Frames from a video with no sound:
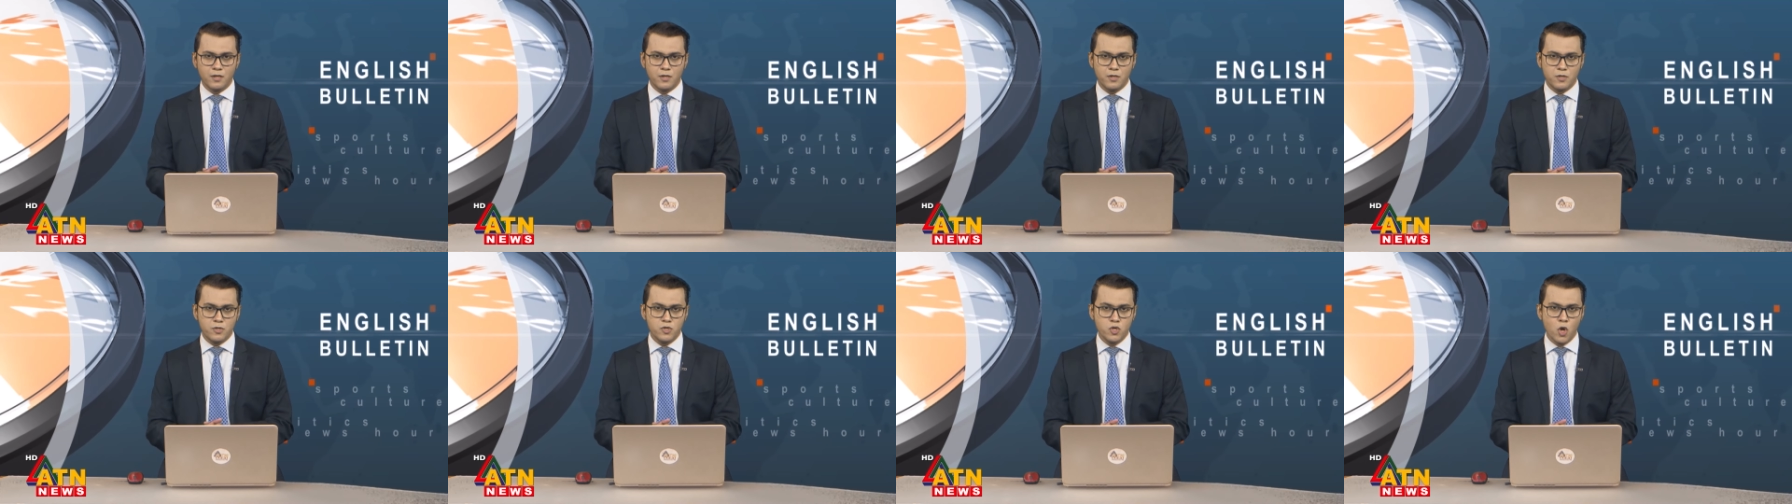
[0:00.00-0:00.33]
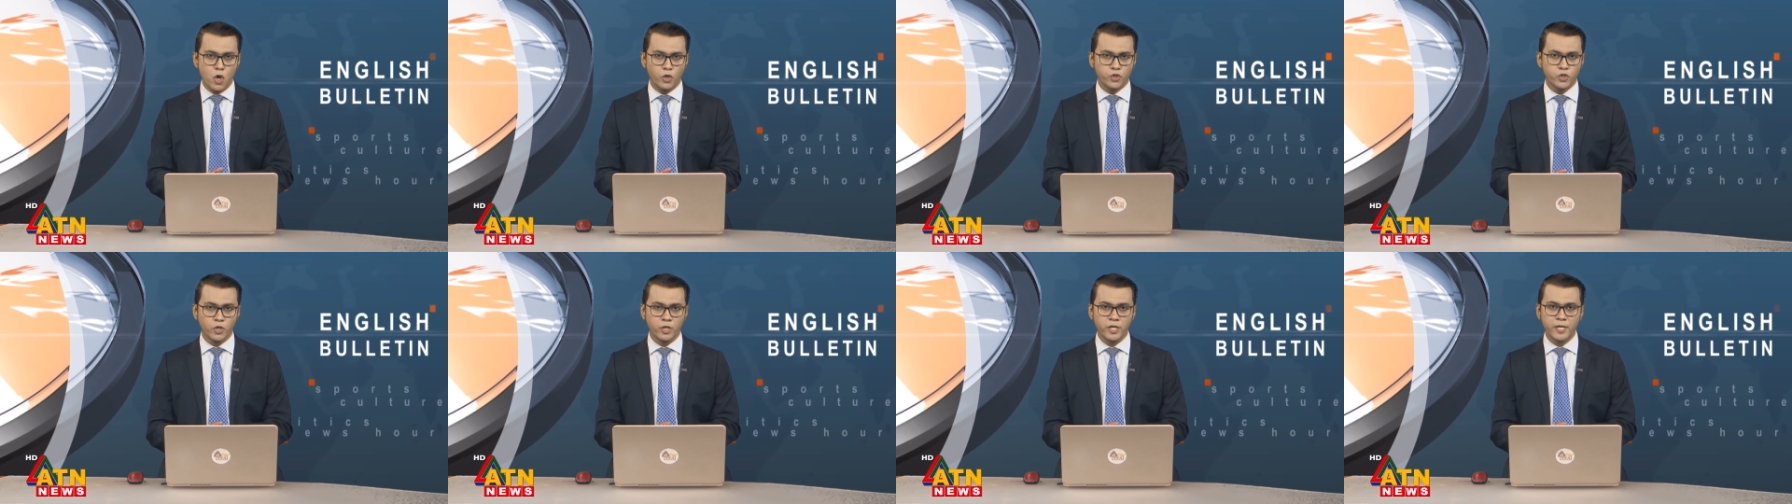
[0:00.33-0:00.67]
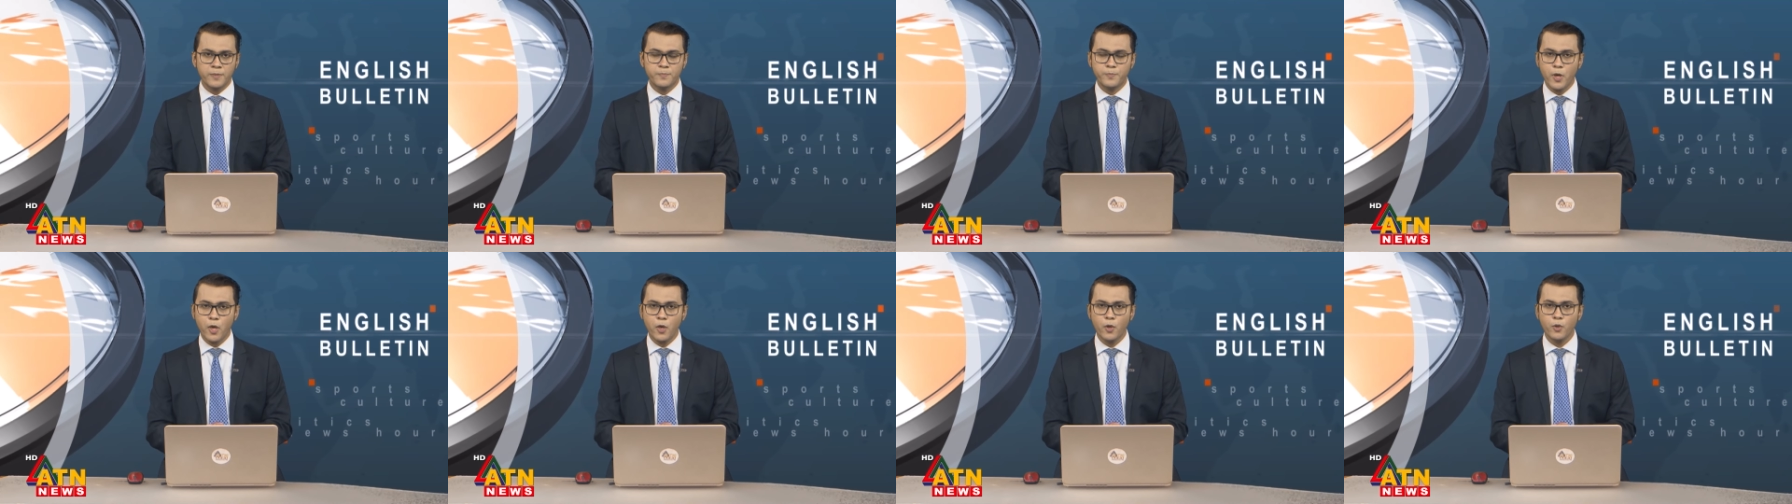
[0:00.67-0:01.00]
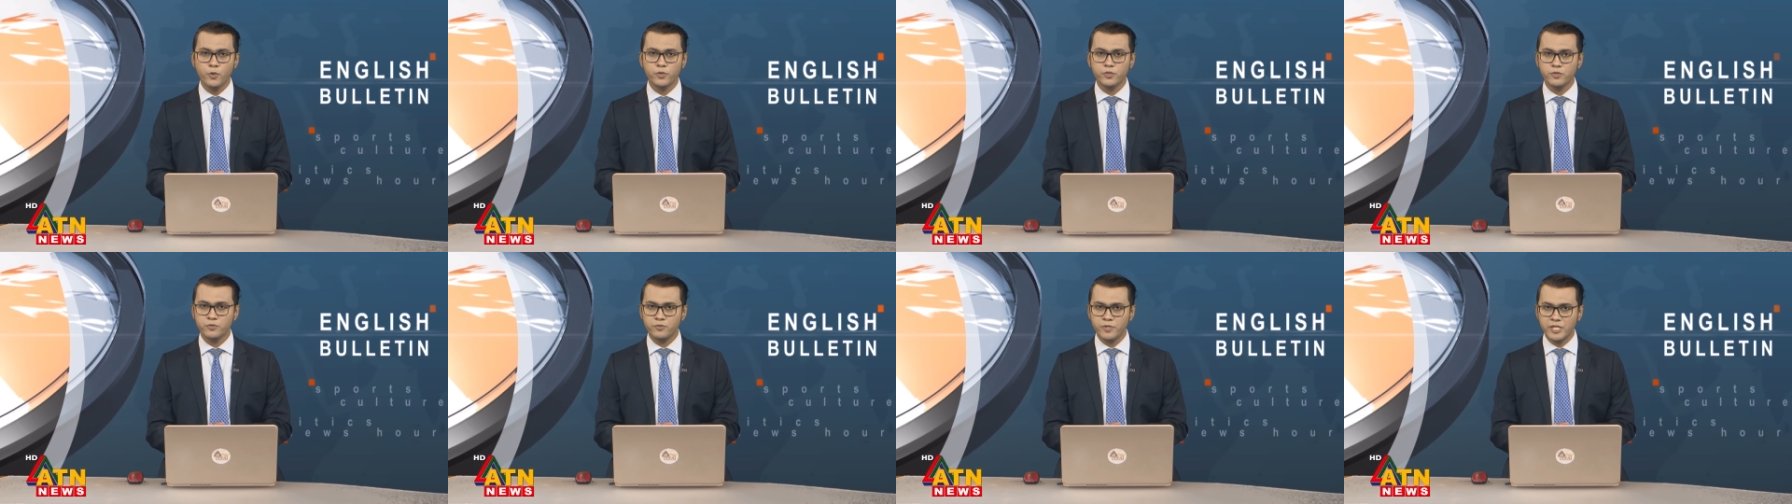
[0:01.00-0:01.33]
Not only
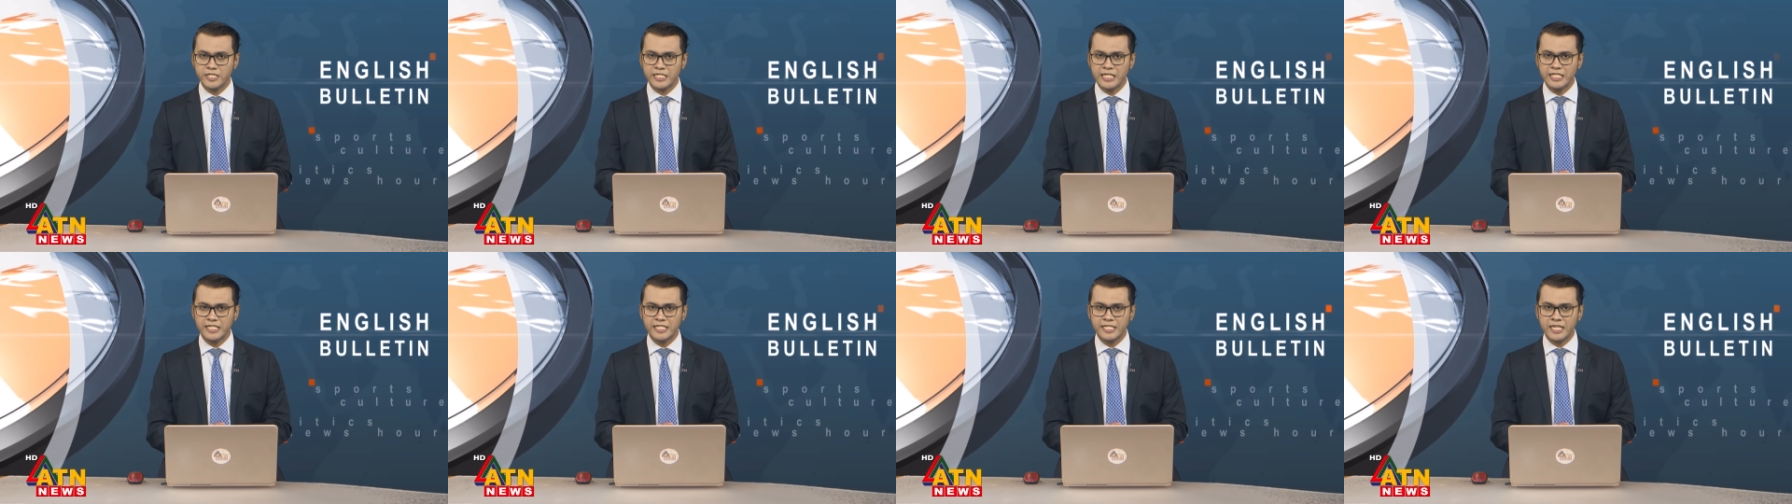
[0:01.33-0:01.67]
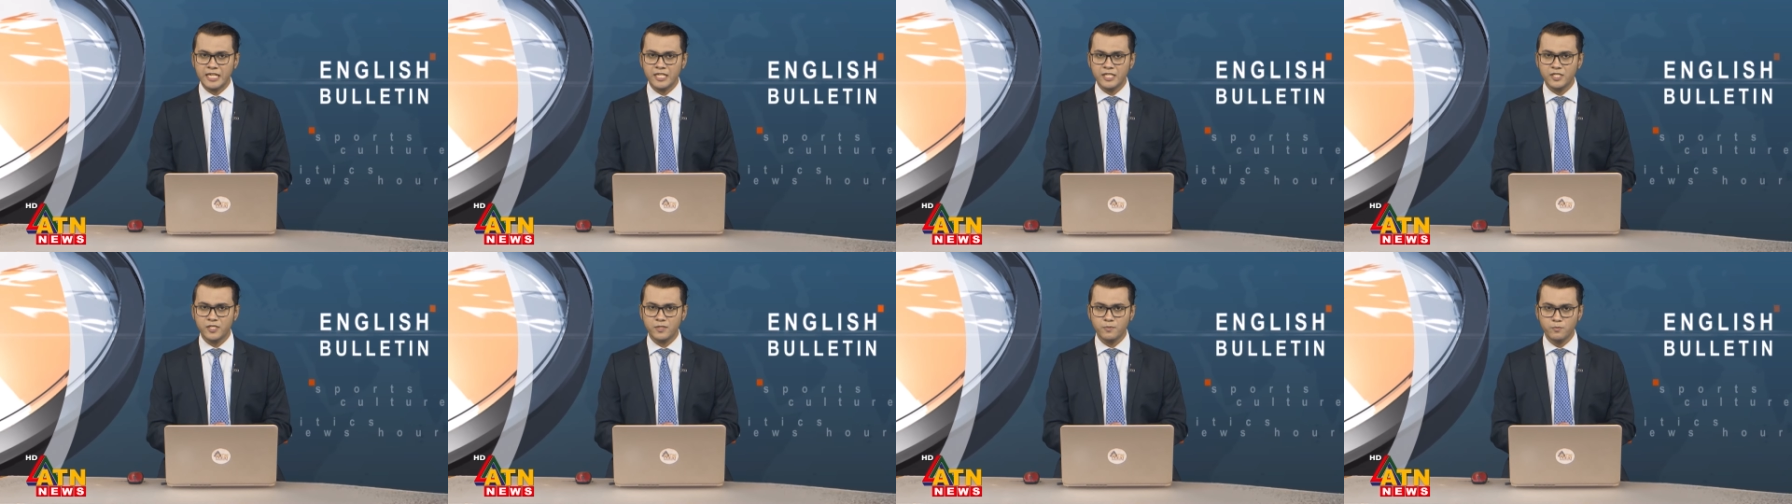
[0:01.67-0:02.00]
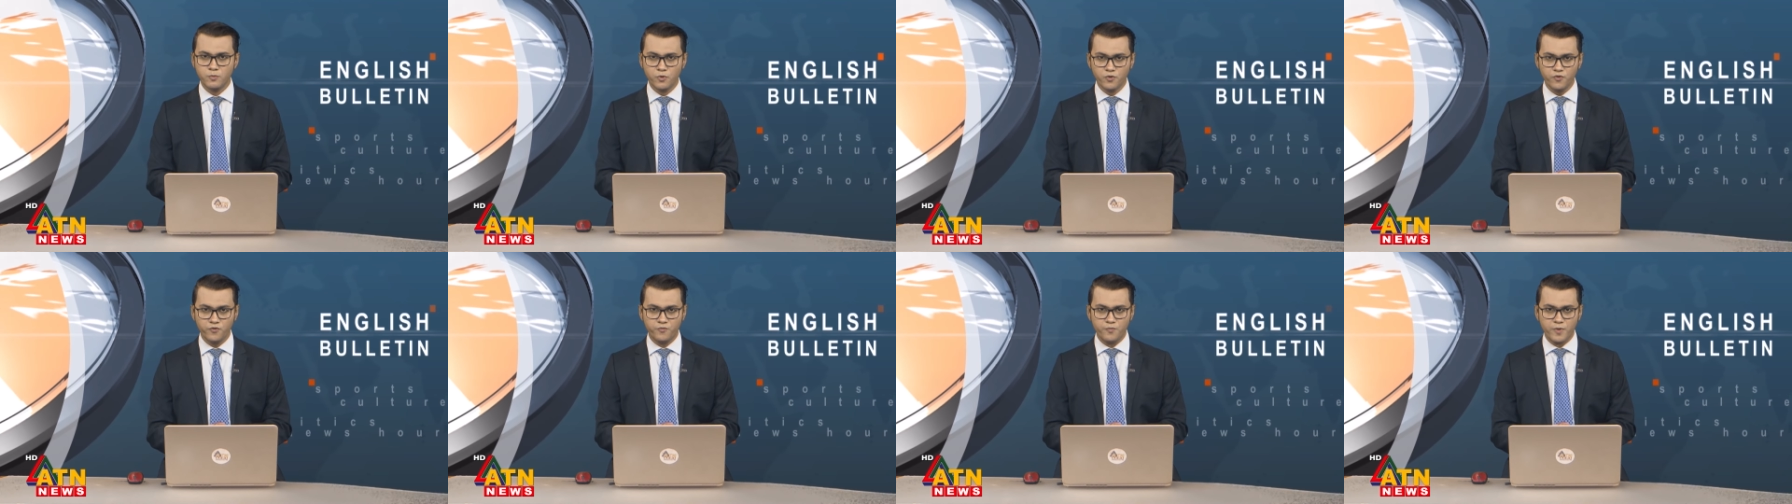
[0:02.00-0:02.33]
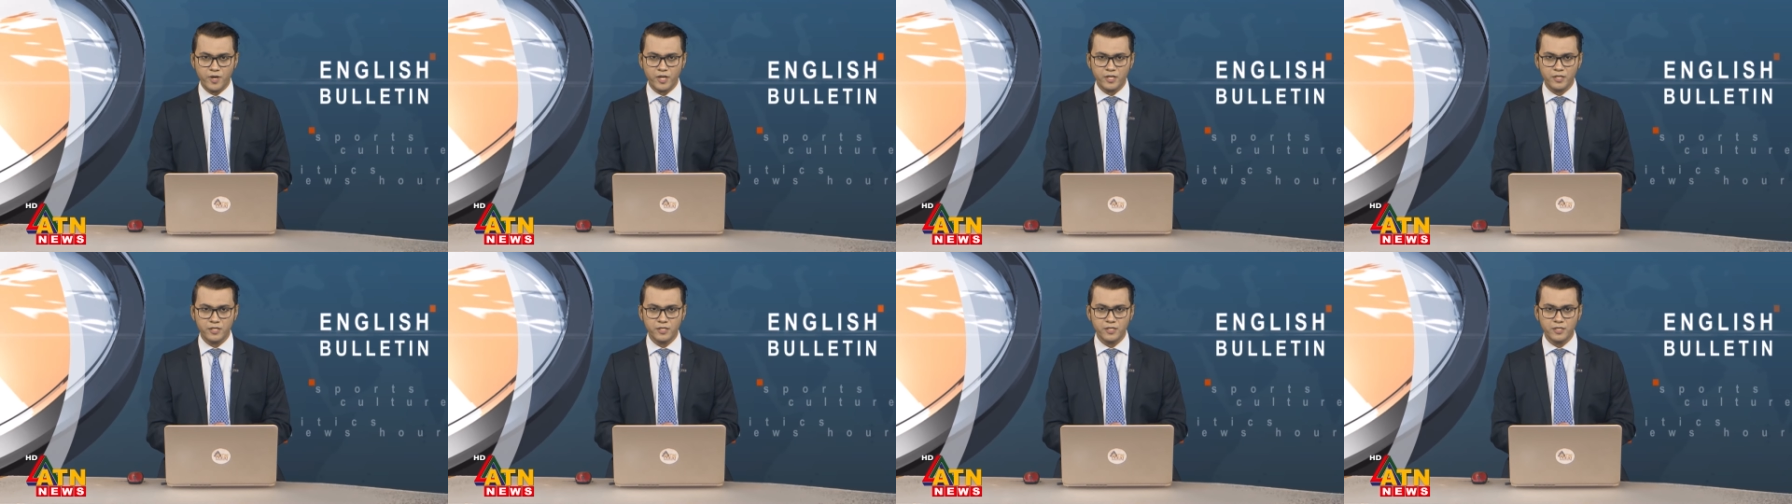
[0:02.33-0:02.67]
Poles resistance
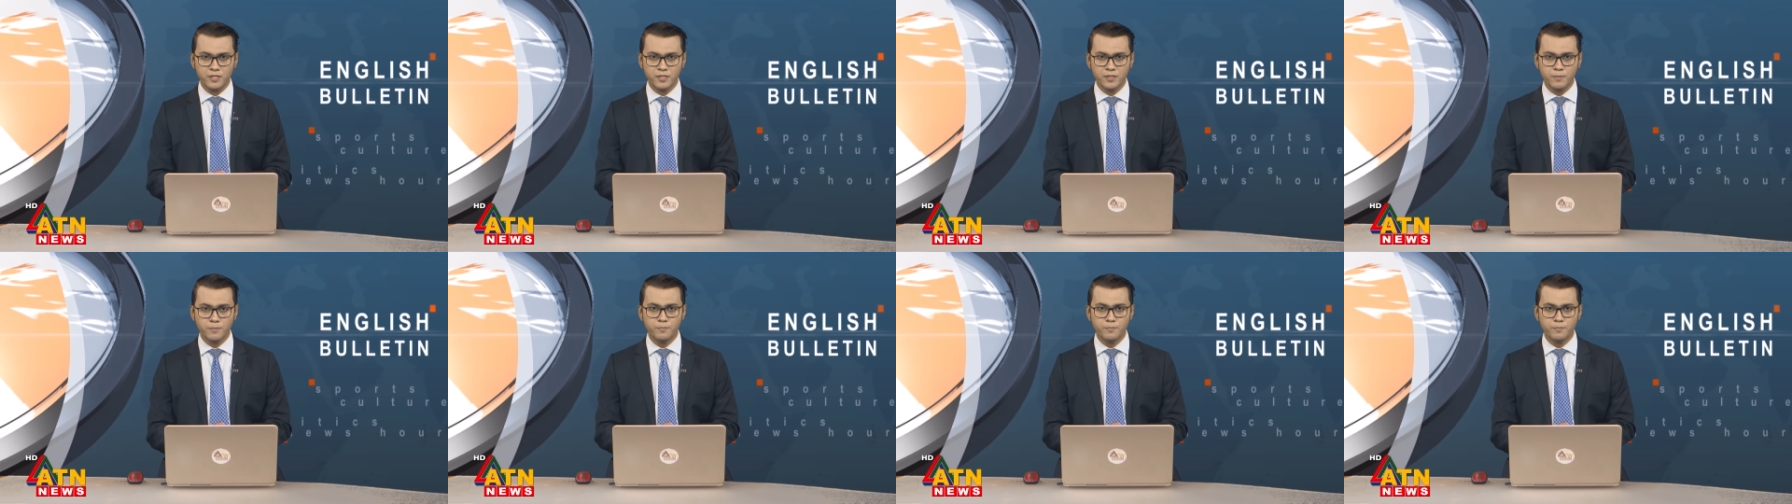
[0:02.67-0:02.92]
movement,